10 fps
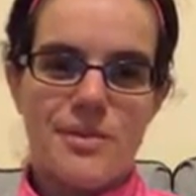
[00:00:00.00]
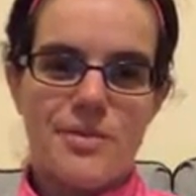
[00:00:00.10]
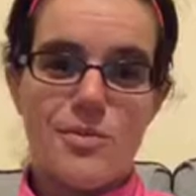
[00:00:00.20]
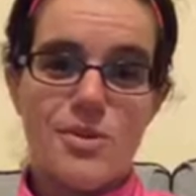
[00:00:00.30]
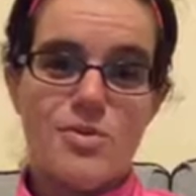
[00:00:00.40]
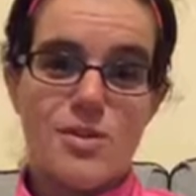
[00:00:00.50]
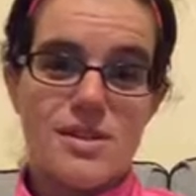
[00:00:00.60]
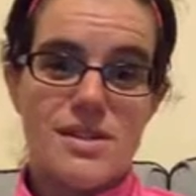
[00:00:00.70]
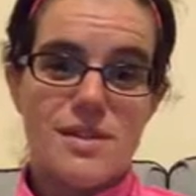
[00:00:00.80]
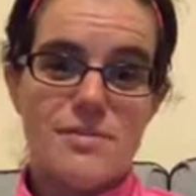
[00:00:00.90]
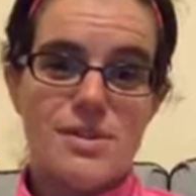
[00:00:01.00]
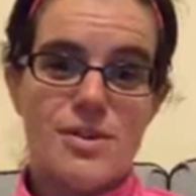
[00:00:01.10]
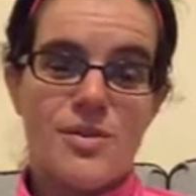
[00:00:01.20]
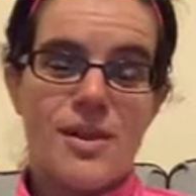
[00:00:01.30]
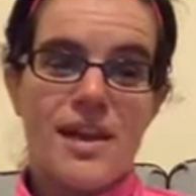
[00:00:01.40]
work towards them.
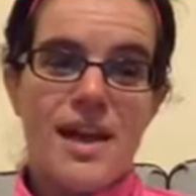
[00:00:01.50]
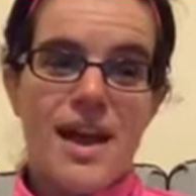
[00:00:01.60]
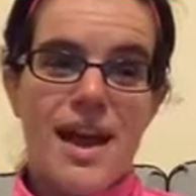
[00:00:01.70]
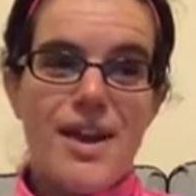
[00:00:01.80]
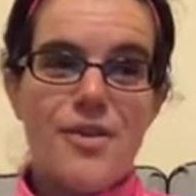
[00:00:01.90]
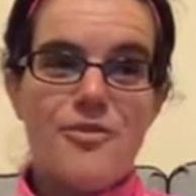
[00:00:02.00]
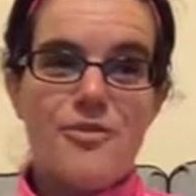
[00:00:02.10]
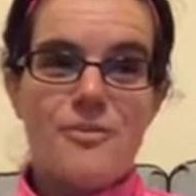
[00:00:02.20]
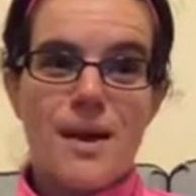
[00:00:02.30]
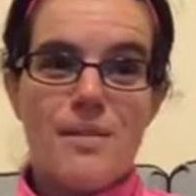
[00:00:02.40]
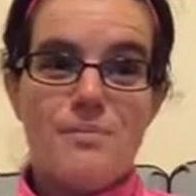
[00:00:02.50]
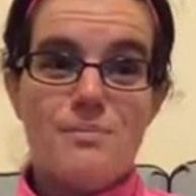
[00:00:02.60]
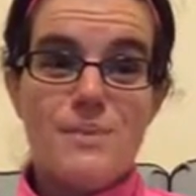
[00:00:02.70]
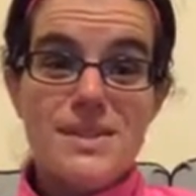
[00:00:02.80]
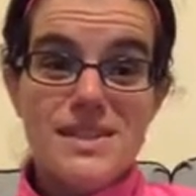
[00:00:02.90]
So I know for my
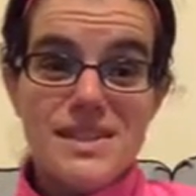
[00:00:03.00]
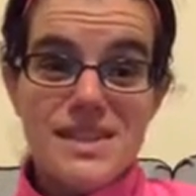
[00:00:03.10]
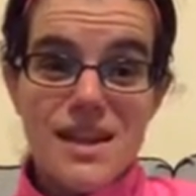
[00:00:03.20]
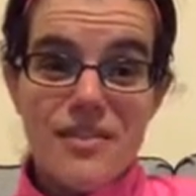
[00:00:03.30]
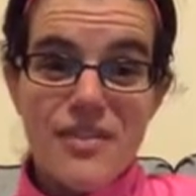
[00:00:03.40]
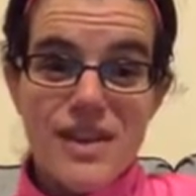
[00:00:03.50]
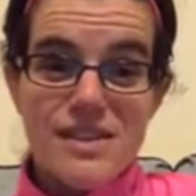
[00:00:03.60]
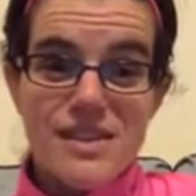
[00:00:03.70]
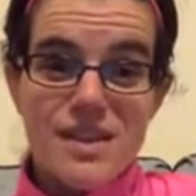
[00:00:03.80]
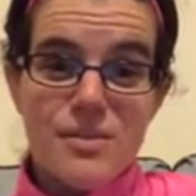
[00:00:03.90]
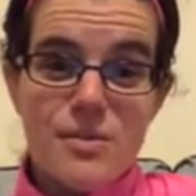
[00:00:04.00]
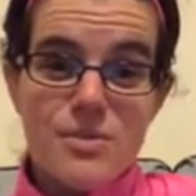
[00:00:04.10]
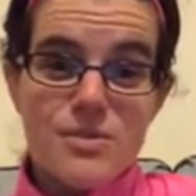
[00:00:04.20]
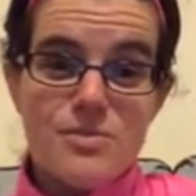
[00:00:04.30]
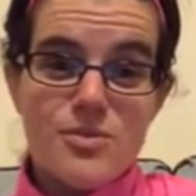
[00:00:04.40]
business stuff, I set
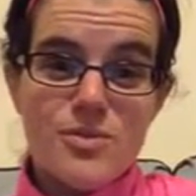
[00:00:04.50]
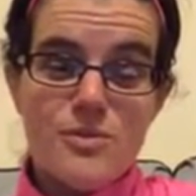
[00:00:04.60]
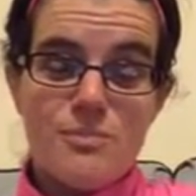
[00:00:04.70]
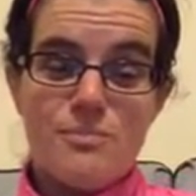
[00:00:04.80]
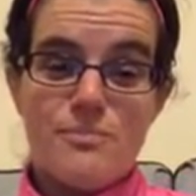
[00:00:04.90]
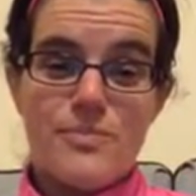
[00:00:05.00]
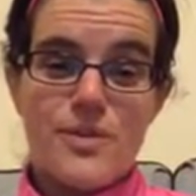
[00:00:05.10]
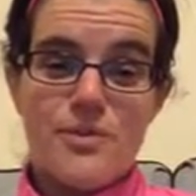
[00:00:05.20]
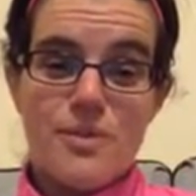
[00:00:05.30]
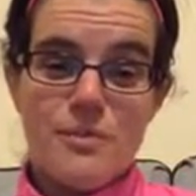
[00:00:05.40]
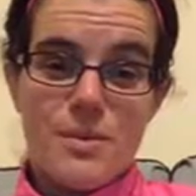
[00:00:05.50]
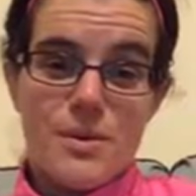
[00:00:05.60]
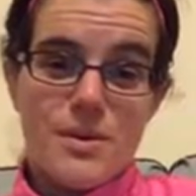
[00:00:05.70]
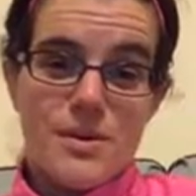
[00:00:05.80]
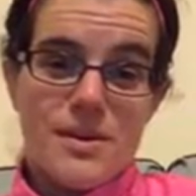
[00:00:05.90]
goals for
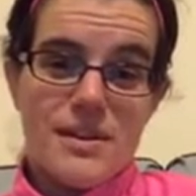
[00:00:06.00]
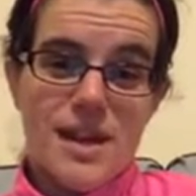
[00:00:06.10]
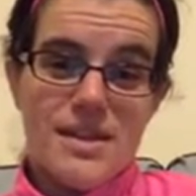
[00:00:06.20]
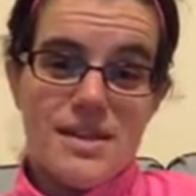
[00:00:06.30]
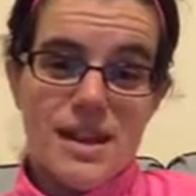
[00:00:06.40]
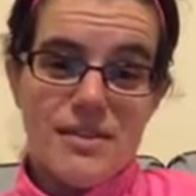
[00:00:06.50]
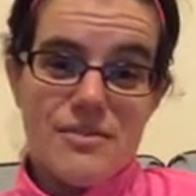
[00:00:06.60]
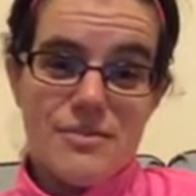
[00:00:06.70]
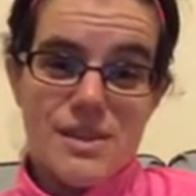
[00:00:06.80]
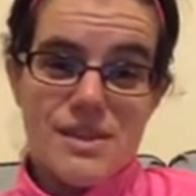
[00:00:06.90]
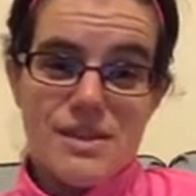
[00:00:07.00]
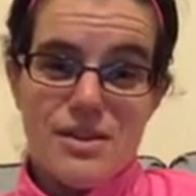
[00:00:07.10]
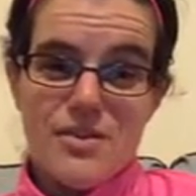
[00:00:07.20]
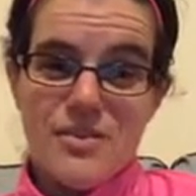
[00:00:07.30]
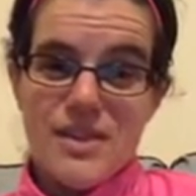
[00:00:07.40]
November last night for
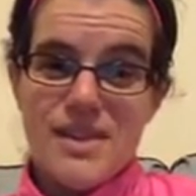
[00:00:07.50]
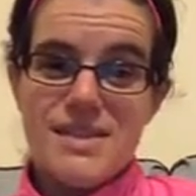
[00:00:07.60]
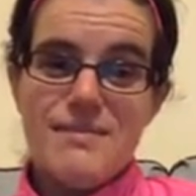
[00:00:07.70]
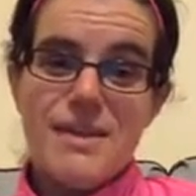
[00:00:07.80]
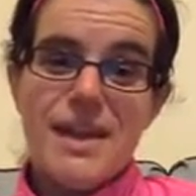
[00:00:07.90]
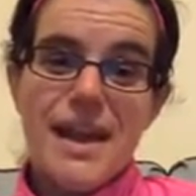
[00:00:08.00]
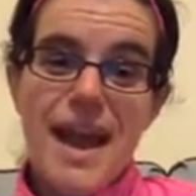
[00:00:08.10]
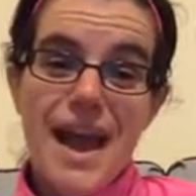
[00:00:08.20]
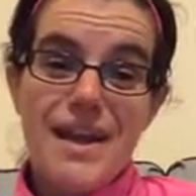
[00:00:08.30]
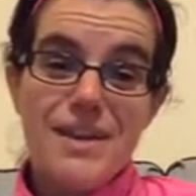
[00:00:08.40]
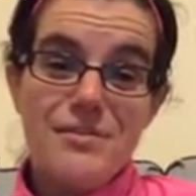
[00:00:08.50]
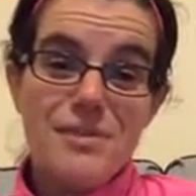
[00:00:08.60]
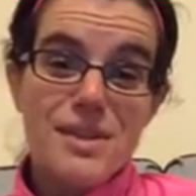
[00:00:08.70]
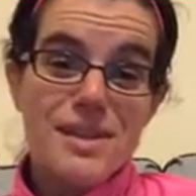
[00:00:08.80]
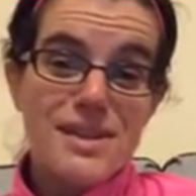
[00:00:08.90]
myself, and that's something I hadn't
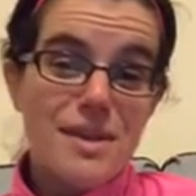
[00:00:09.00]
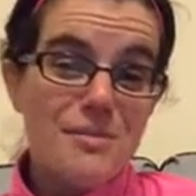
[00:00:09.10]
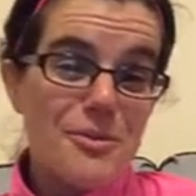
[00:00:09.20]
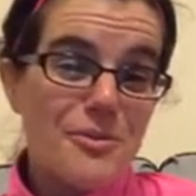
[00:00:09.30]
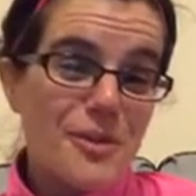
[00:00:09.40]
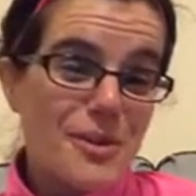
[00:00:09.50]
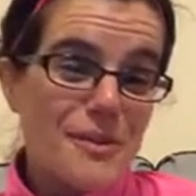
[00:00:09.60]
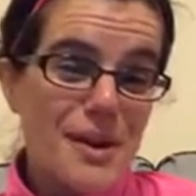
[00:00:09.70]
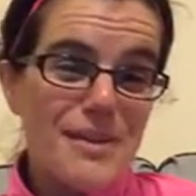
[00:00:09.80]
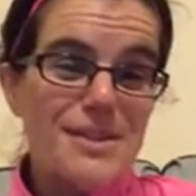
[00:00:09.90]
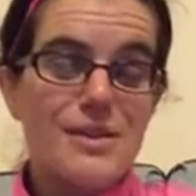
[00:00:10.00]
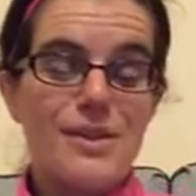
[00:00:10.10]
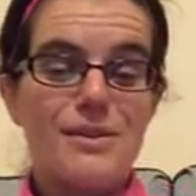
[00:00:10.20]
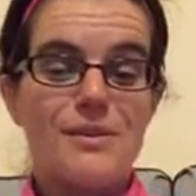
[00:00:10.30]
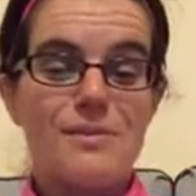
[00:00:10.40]
really done before, to be honest
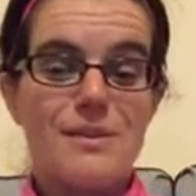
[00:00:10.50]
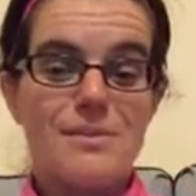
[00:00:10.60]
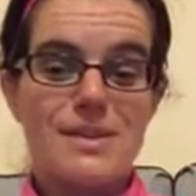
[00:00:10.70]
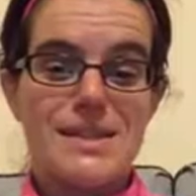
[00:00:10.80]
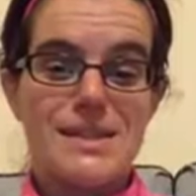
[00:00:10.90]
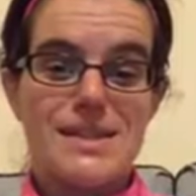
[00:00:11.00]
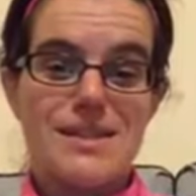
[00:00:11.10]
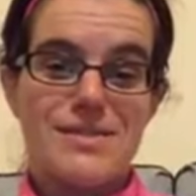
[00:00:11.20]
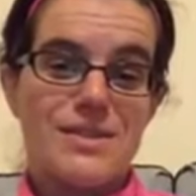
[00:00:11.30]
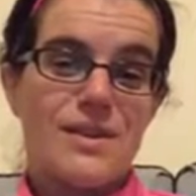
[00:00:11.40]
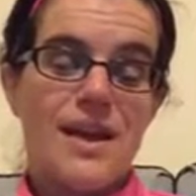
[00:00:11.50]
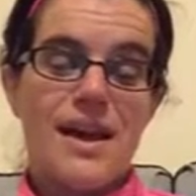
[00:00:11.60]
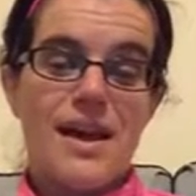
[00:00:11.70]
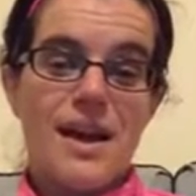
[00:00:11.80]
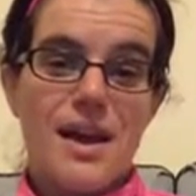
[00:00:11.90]
with you, with my business stuff. So
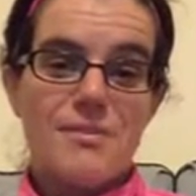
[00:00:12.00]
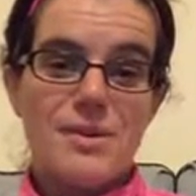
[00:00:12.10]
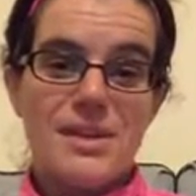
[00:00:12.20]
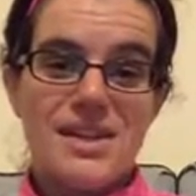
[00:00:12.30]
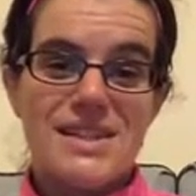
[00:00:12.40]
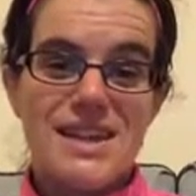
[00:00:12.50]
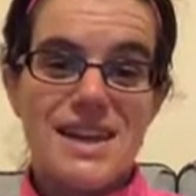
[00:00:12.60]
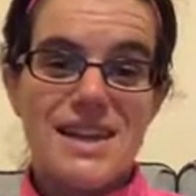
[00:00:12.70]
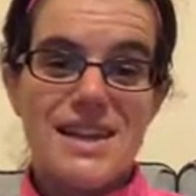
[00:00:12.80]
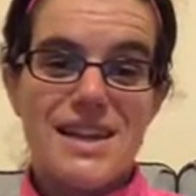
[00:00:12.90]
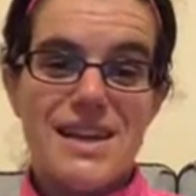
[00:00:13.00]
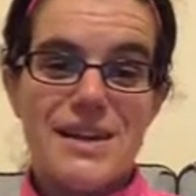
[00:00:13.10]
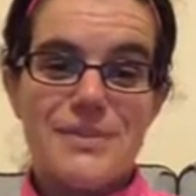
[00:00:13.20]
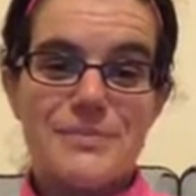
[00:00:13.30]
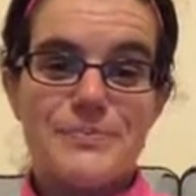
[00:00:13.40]
I'm really excited
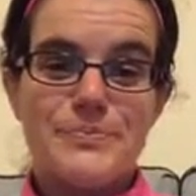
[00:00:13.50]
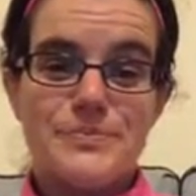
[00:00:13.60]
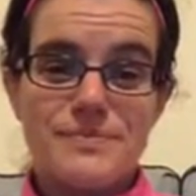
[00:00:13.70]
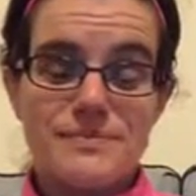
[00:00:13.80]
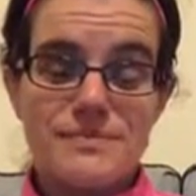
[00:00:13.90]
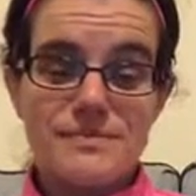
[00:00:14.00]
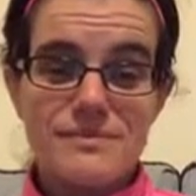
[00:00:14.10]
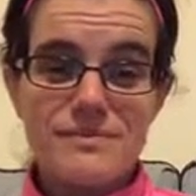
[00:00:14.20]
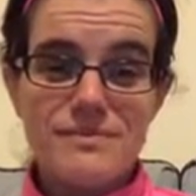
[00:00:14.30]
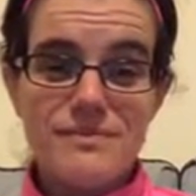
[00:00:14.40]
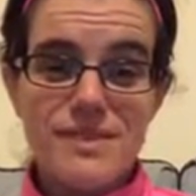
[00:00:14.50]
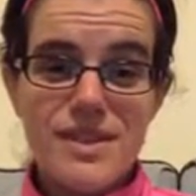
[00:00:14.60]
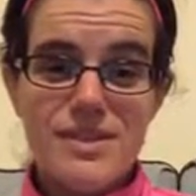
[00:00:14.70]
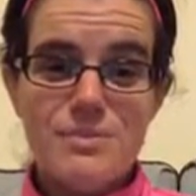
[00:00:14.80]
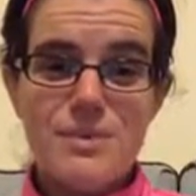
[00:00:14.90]

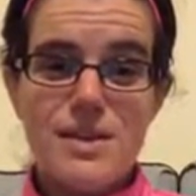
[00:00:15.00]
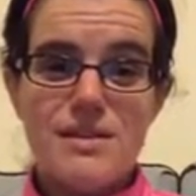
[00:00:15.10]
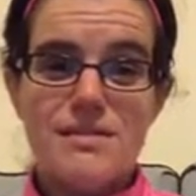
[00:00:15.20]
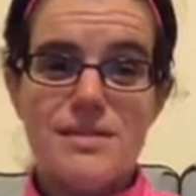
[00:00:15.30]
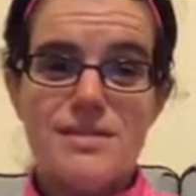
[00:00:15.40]
to be